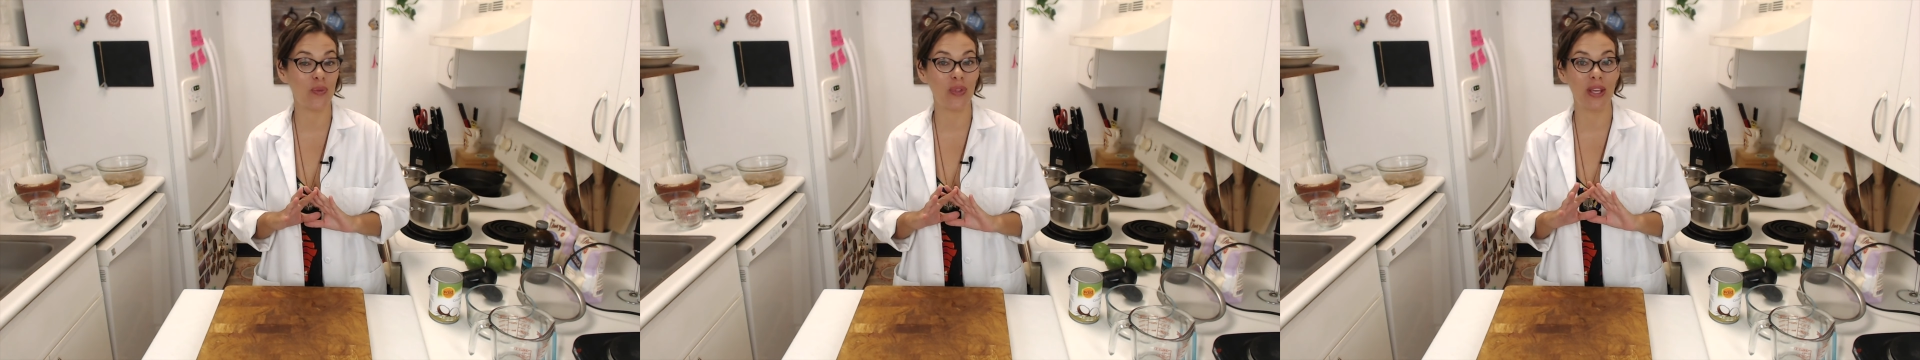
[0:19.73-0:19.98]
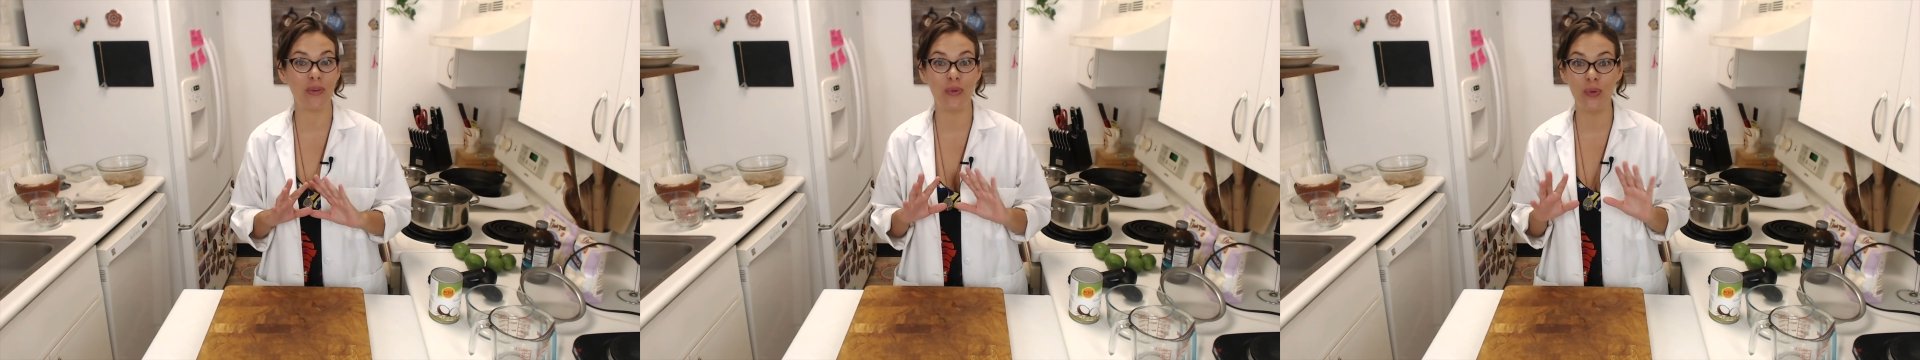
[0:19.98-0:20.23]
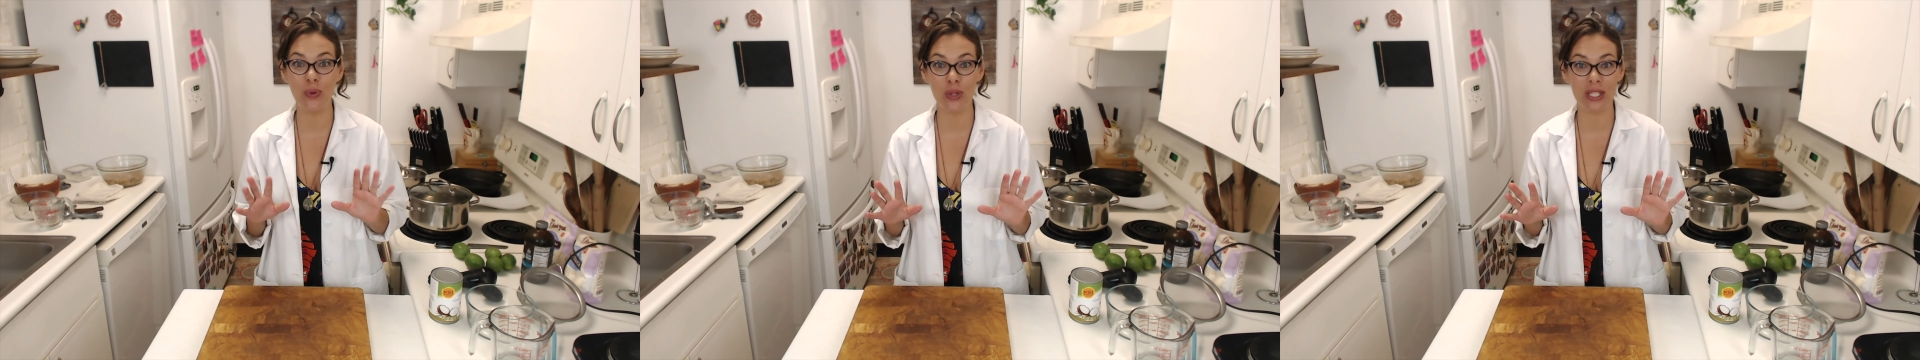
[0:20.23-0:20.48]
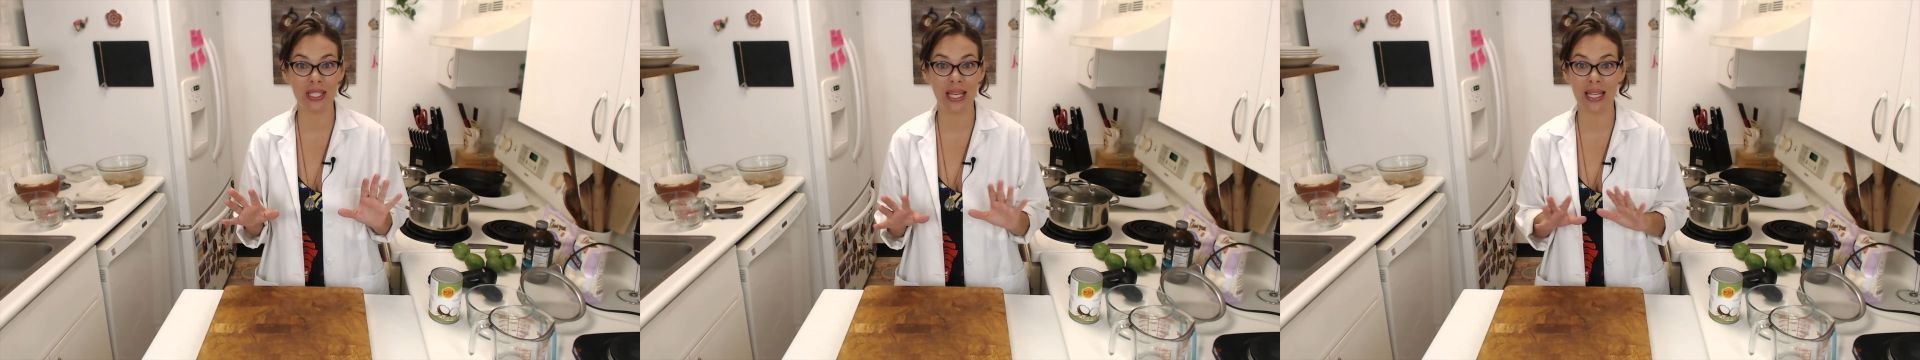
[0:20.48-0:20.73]
the
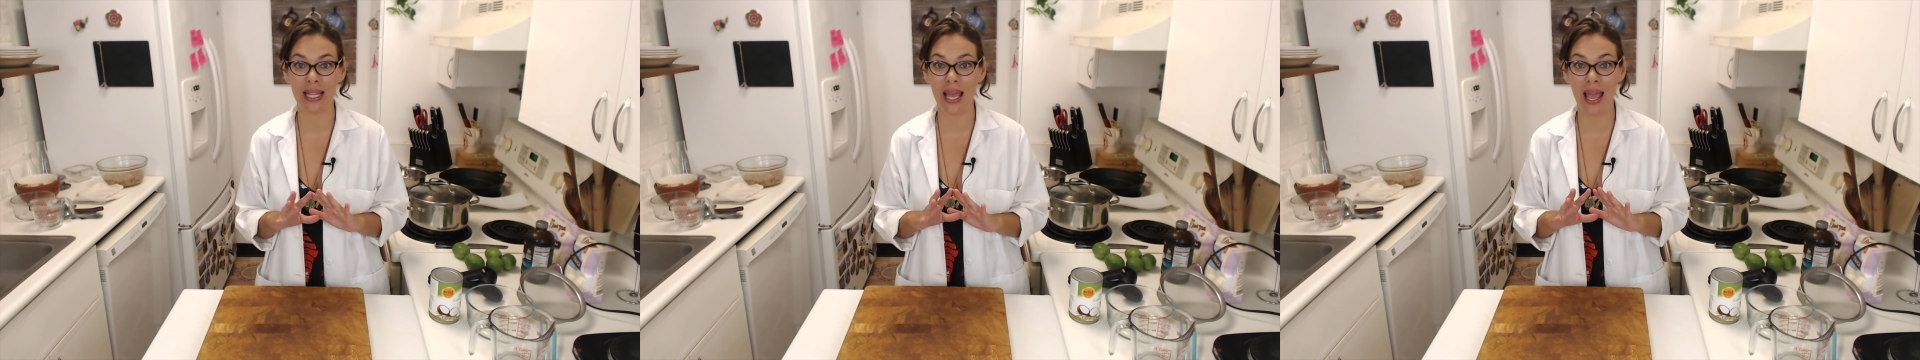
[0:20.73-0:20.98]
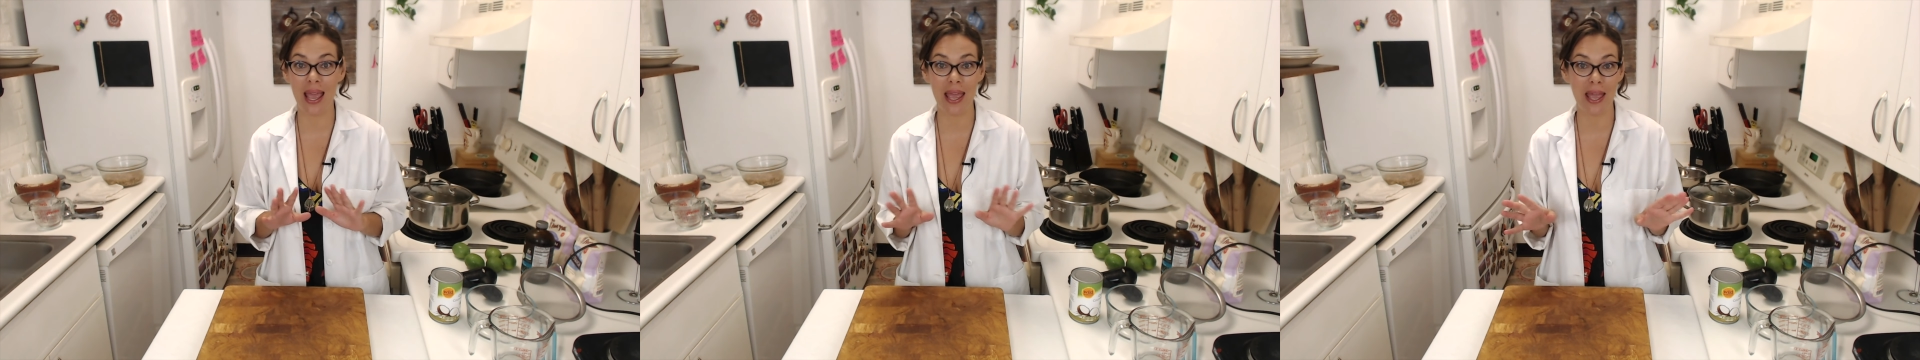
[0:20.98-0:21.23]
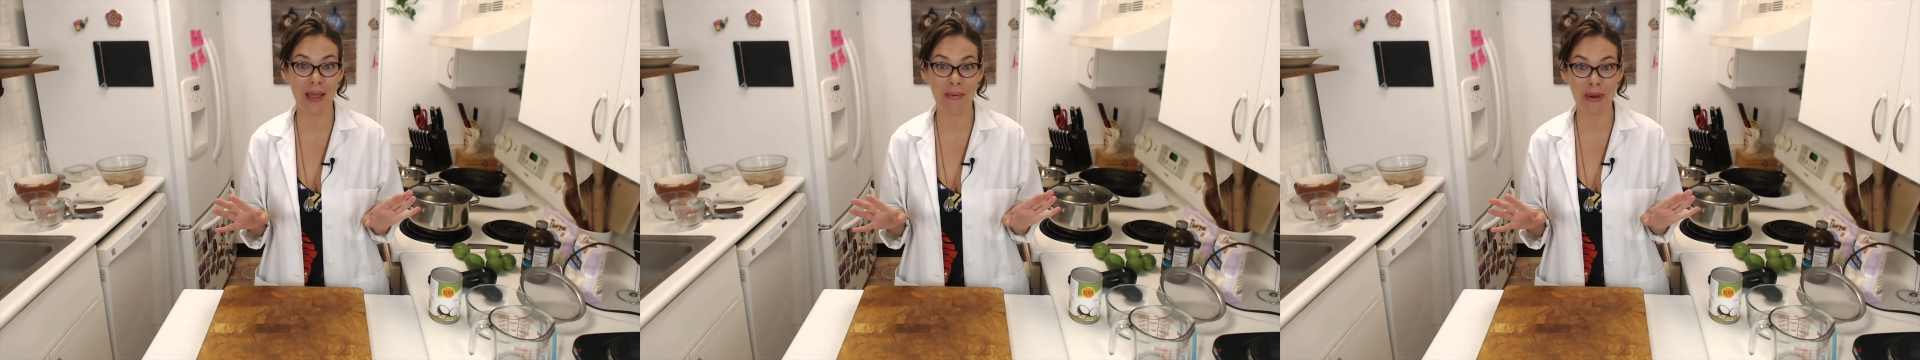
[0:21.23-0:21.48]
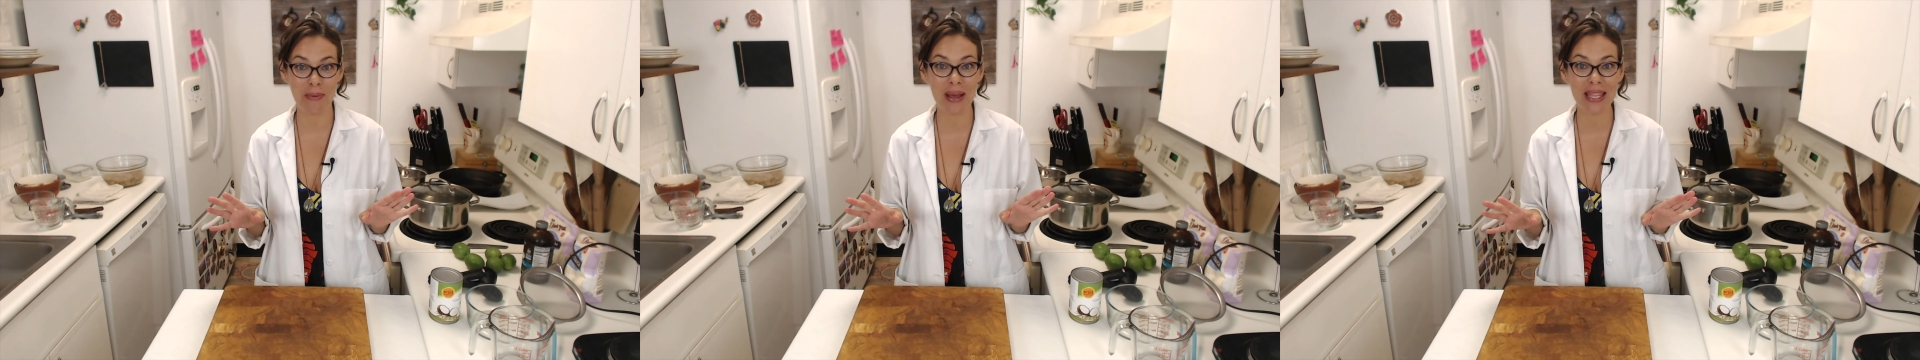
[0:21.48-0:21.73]
foods that
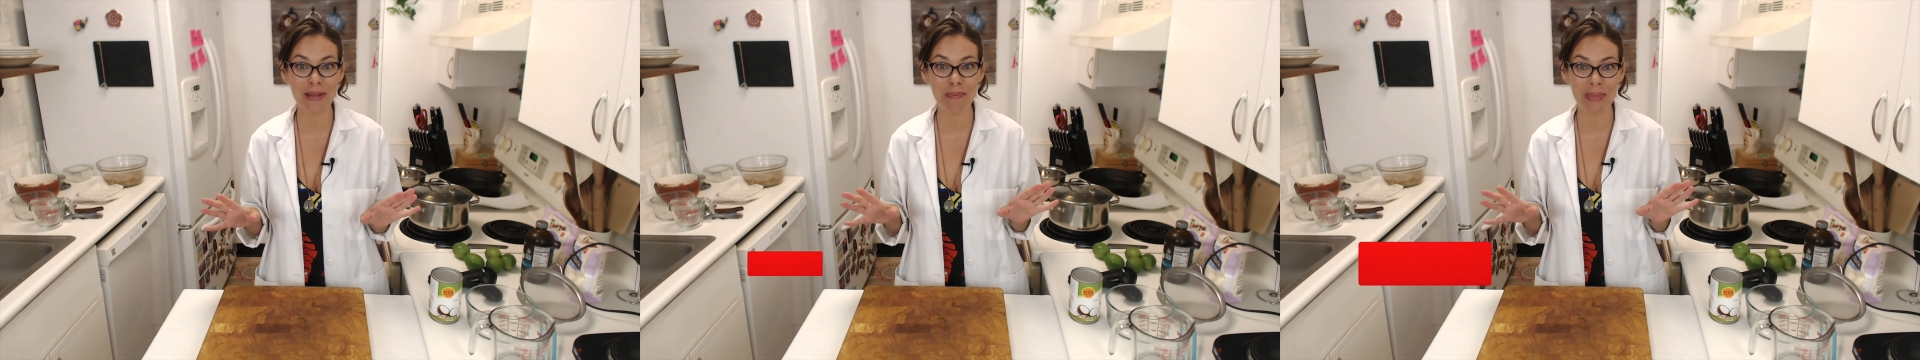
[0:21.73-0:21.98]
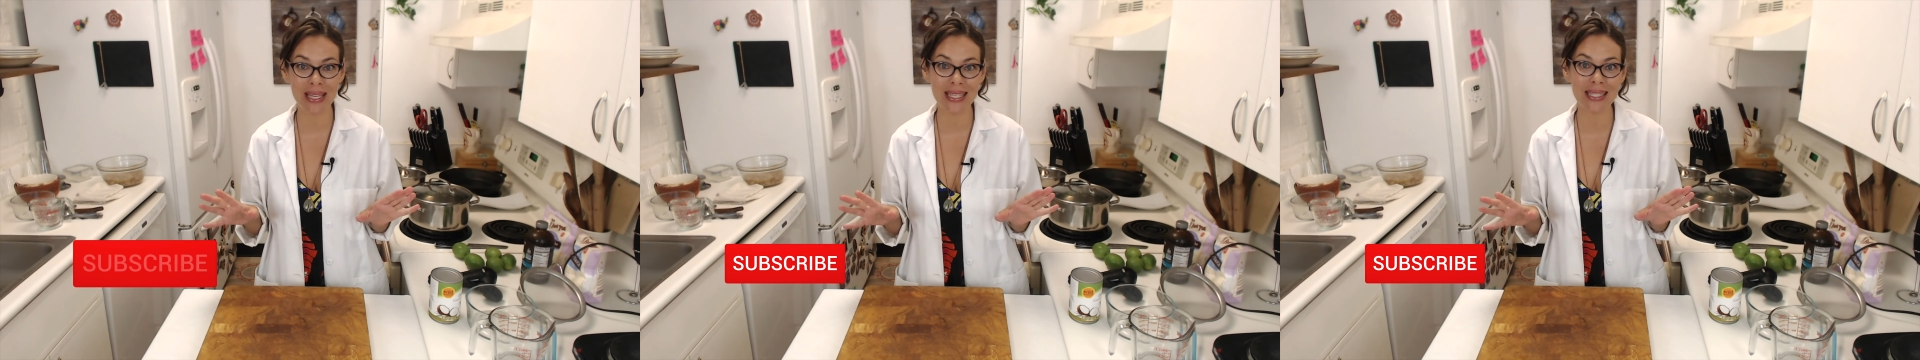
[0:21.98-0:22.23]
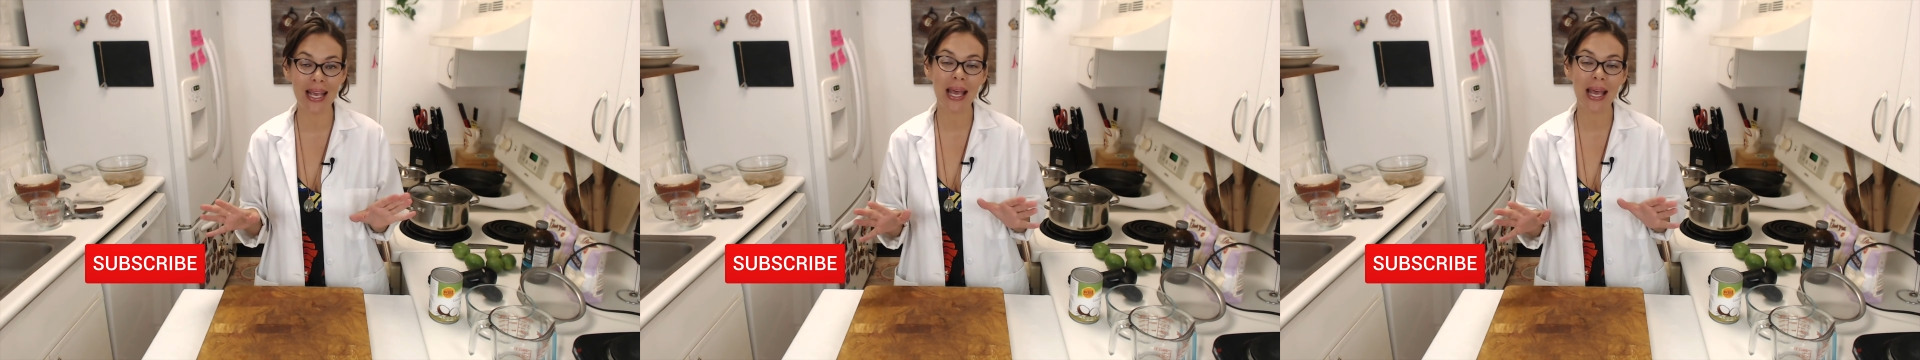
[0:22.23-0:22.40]
everybody misses